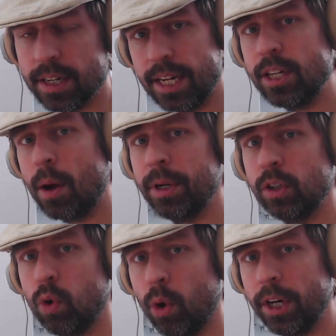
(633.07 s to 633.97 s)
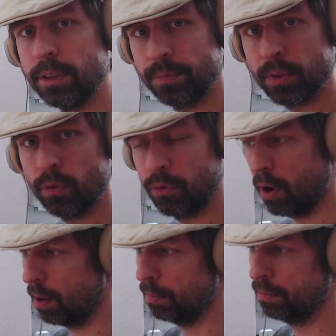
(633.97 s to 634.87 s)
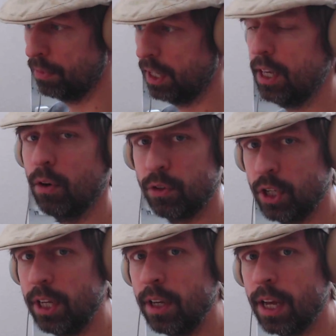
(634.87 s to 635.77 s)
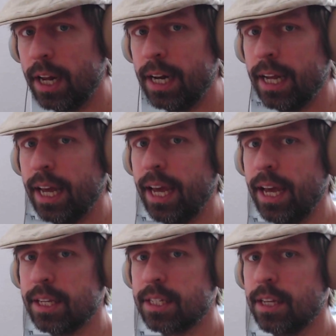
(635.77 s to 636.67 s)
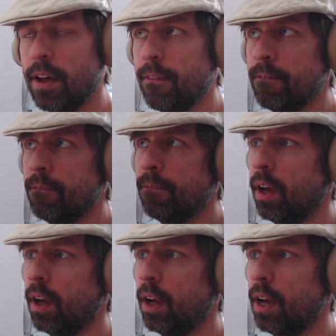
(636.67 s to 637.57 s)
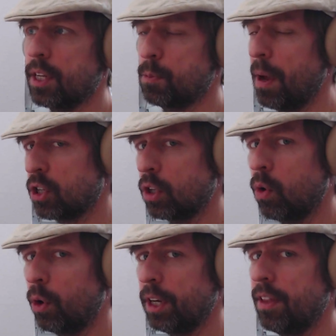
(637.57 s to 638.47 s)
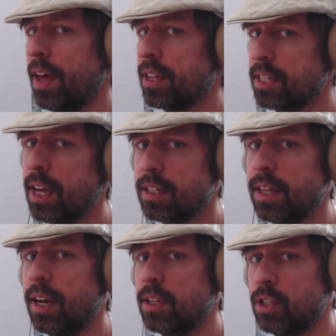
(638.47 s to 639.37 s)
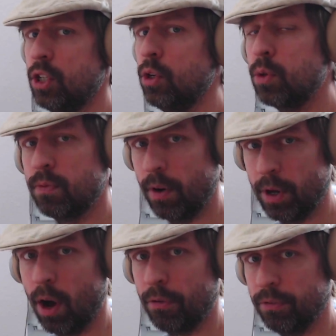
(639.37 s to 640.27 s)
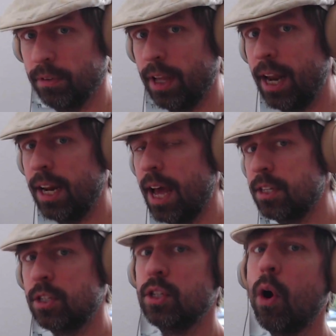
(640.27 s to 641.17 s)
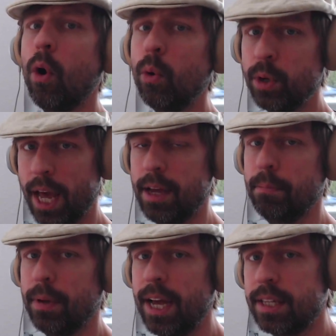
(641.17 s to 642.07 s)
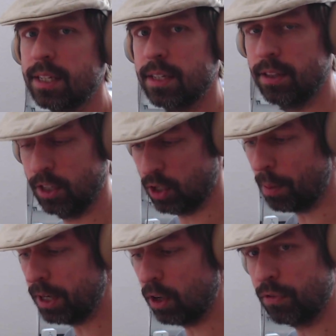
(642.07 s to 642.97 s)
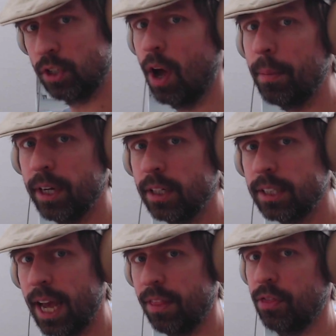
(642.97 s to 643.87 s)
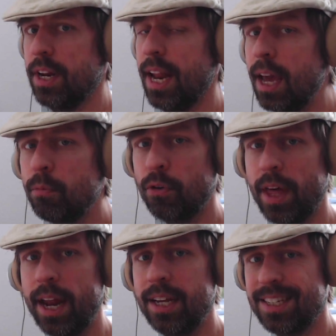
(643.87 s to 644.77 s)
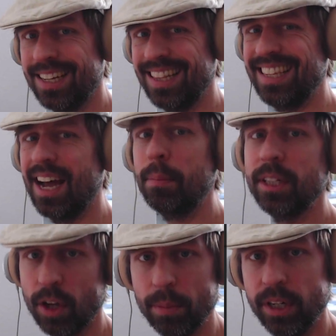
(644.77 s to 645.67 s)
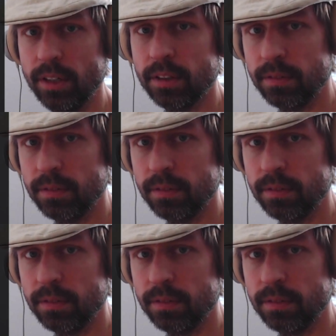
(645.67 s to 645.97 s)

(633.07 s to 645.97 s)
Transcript: D dominant chord from the key of G is a special chord in that sense that is used very often. And it has its own name. It's the dominant of the dominant, and the name for that is the double dominant.